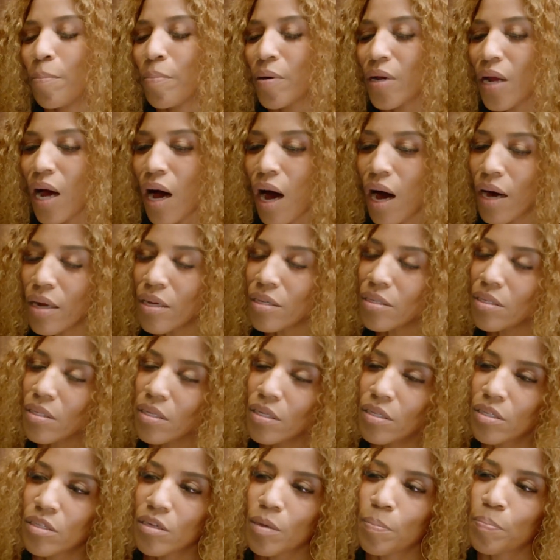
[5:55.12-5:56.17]
but honestly
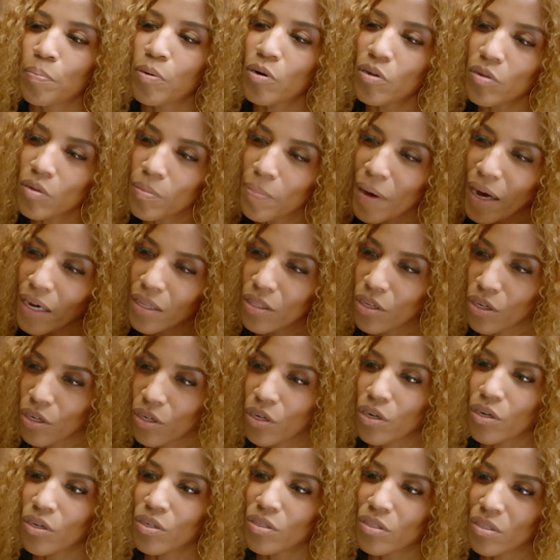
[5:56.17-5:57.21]
to pull back the
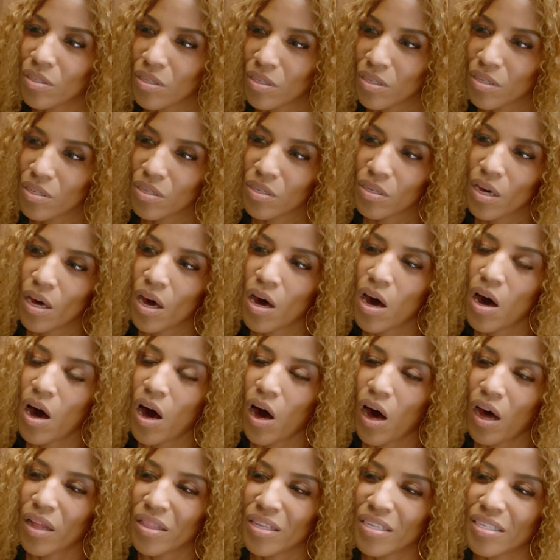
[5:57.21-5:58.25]
curtains
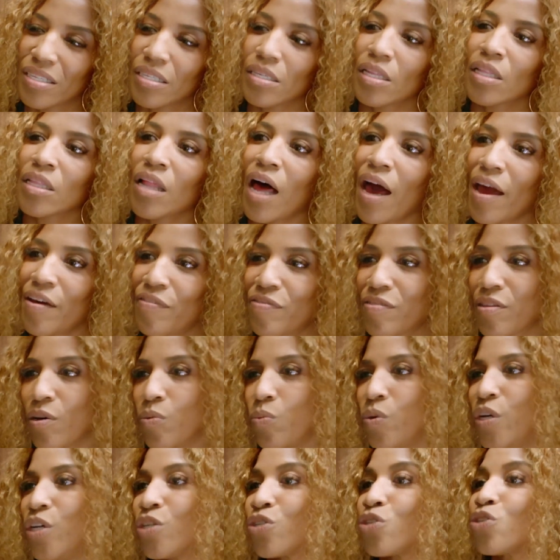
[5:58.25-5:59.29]
on this life that
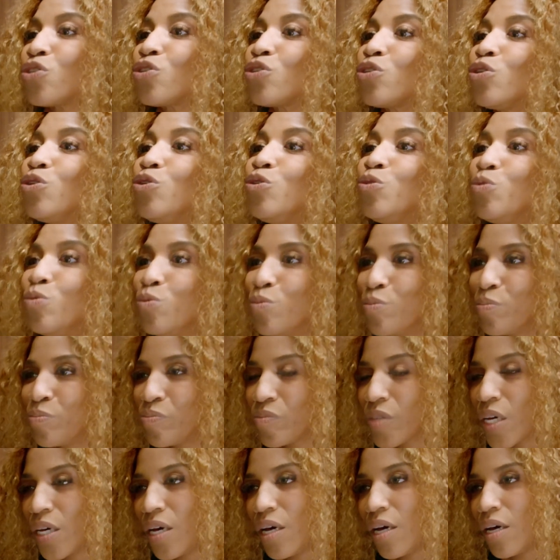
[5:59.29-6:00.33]
we assume
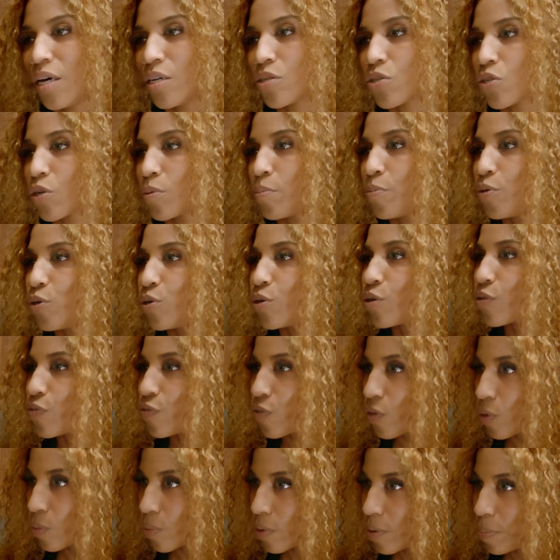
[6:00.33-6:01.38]
is so
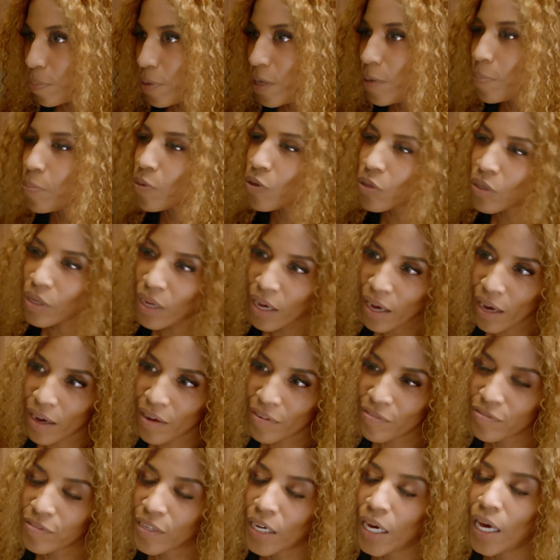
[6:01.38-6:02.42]
beautiful when people
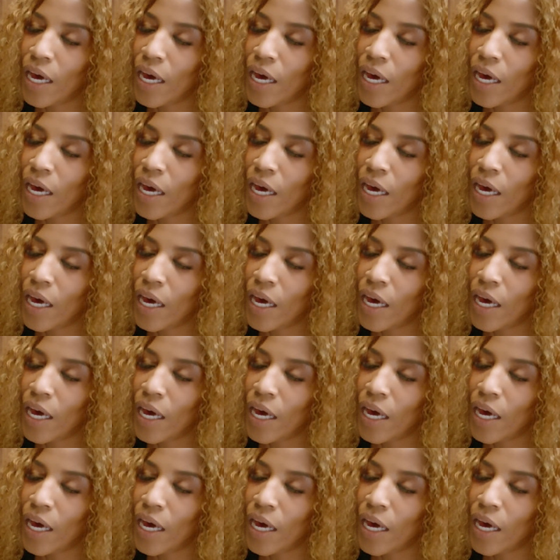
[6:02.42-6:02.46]
live,